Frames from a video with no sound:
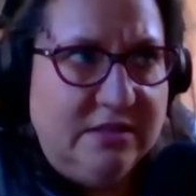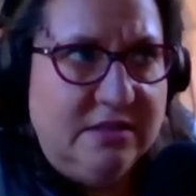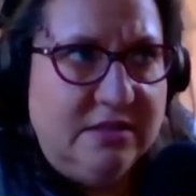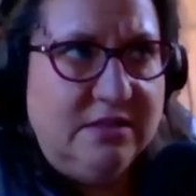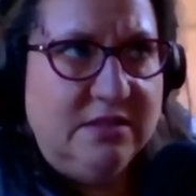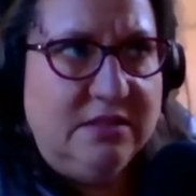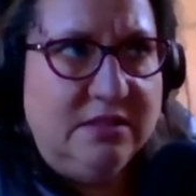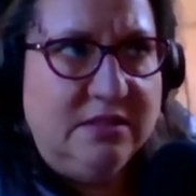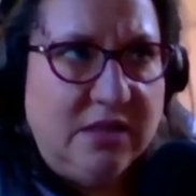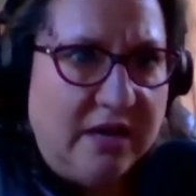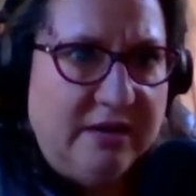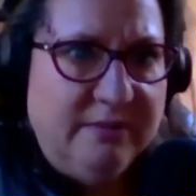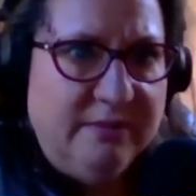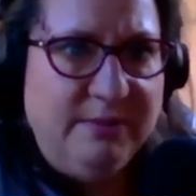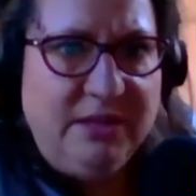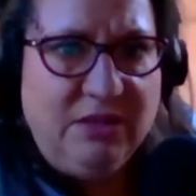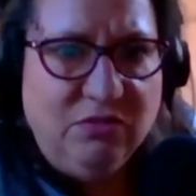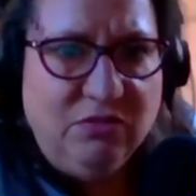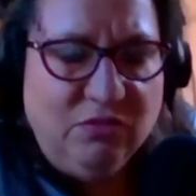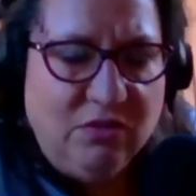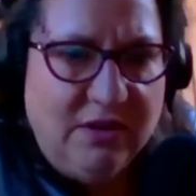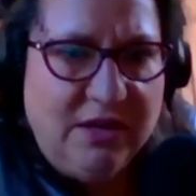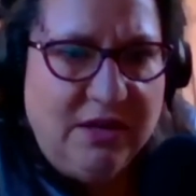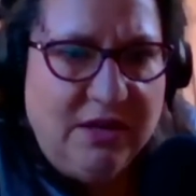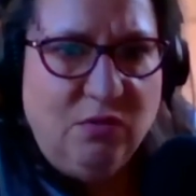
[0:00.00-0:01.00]
talk me
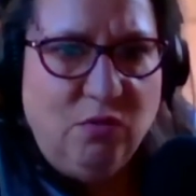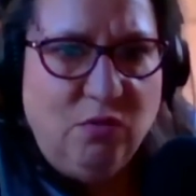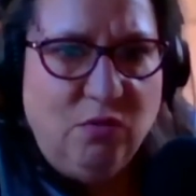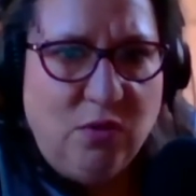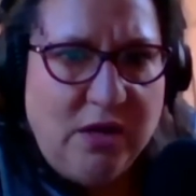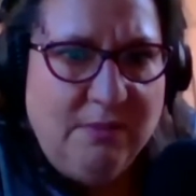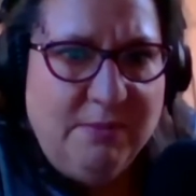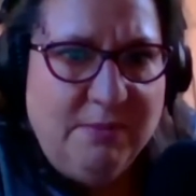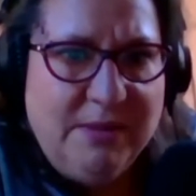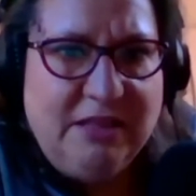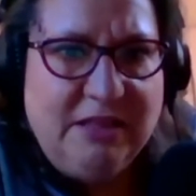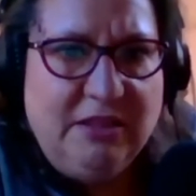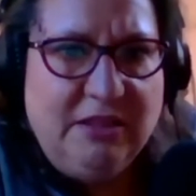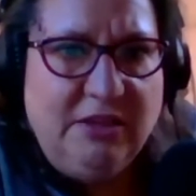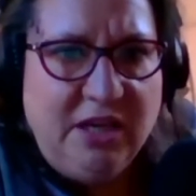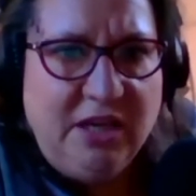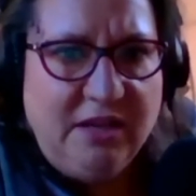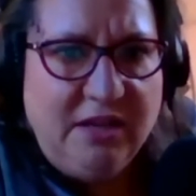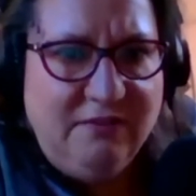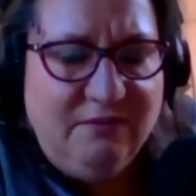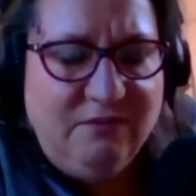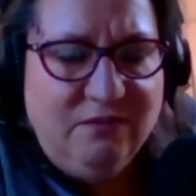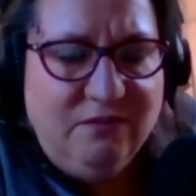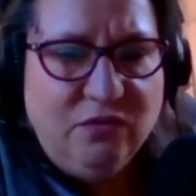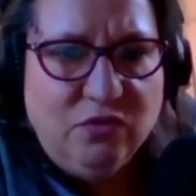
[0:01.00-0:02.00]
through it. What am I
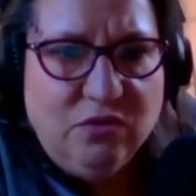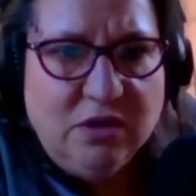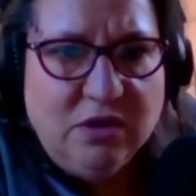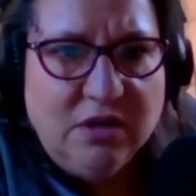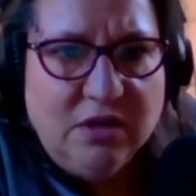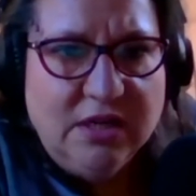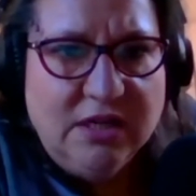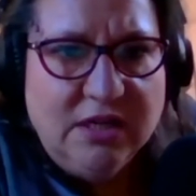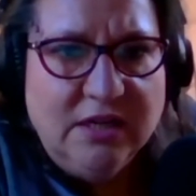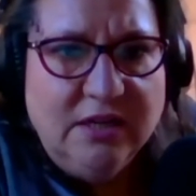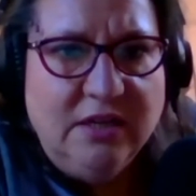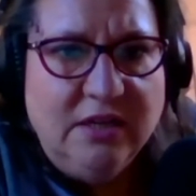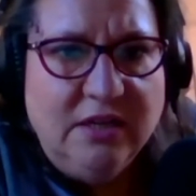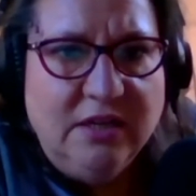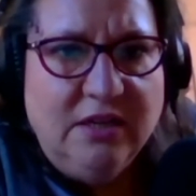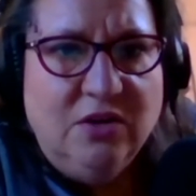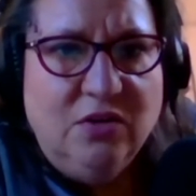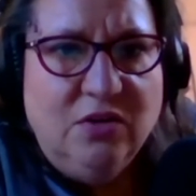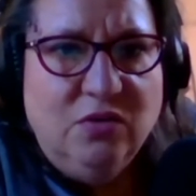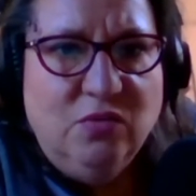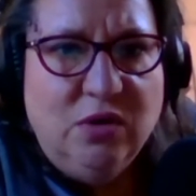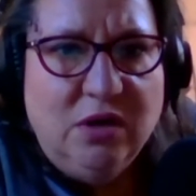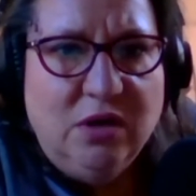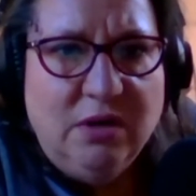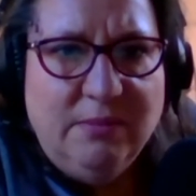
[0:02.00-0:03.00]
looking for?
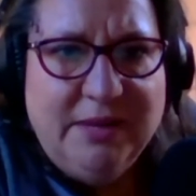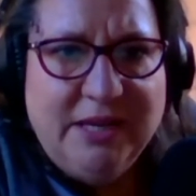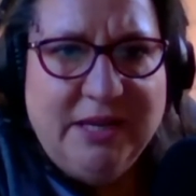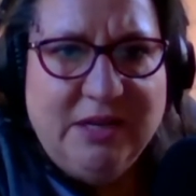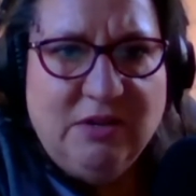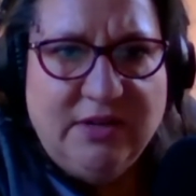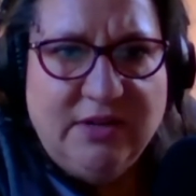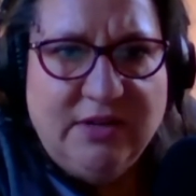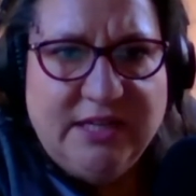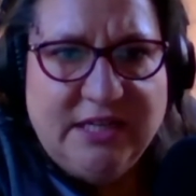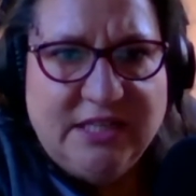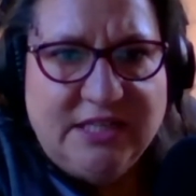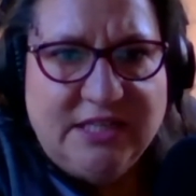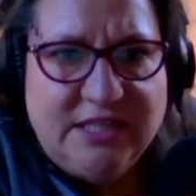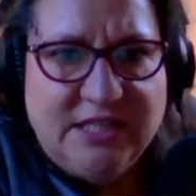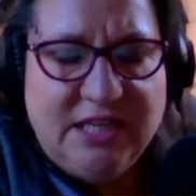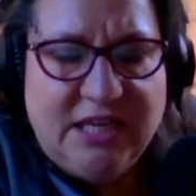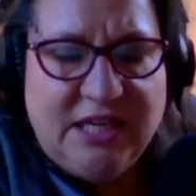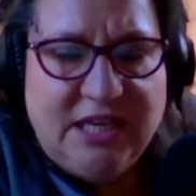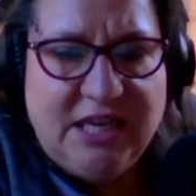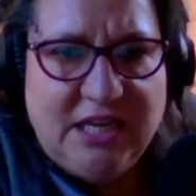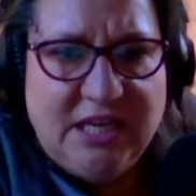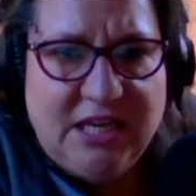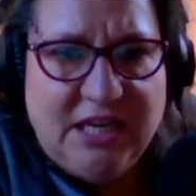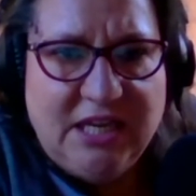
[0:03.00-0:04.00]
What am I going to
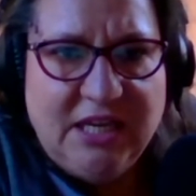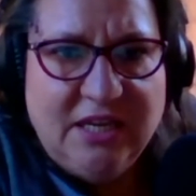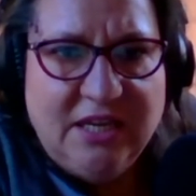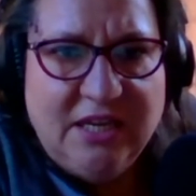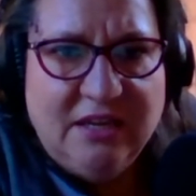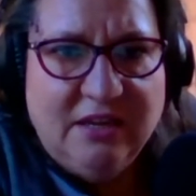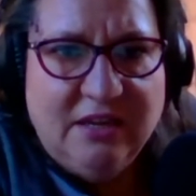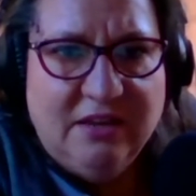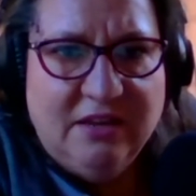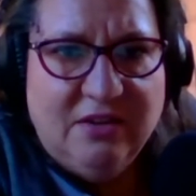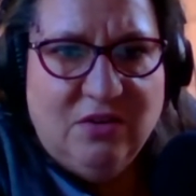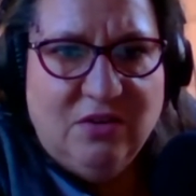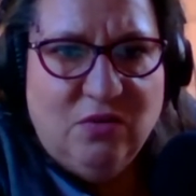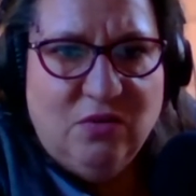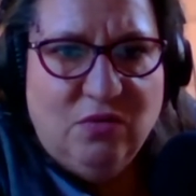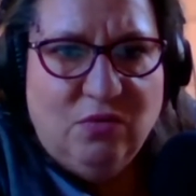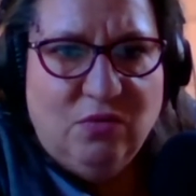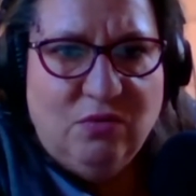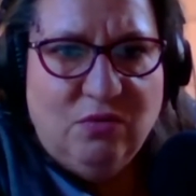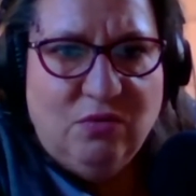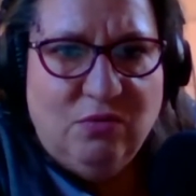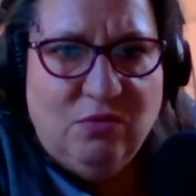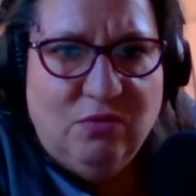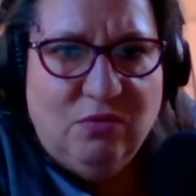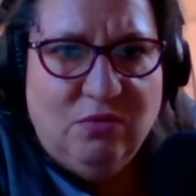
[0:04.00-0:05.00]
see?
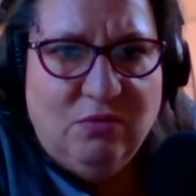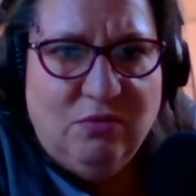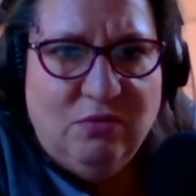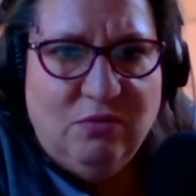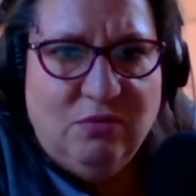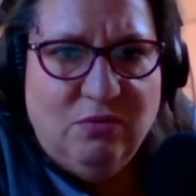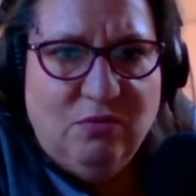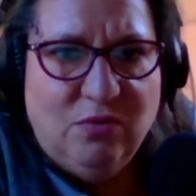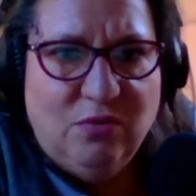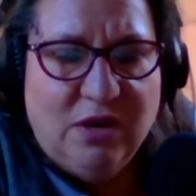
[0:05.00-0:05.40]
What am I